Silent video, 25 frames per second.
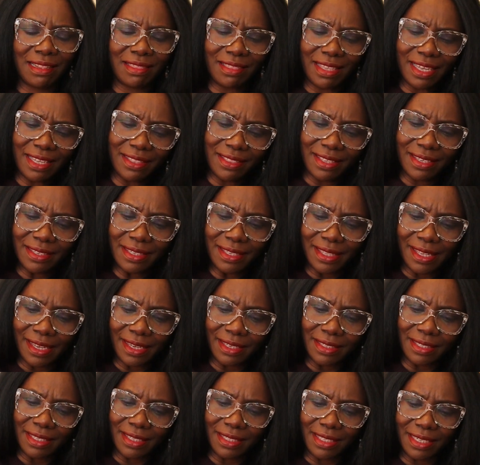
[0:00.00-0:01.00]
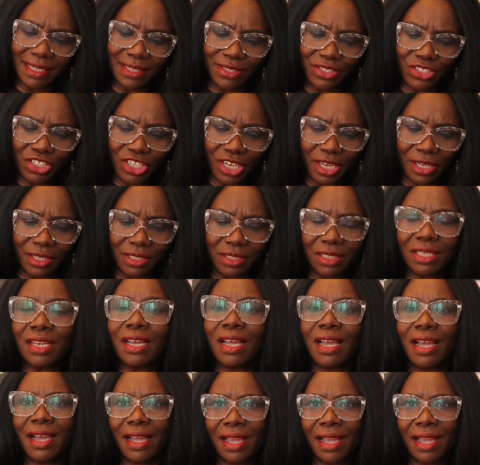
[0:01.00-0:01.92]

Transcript: I think these days it has changed.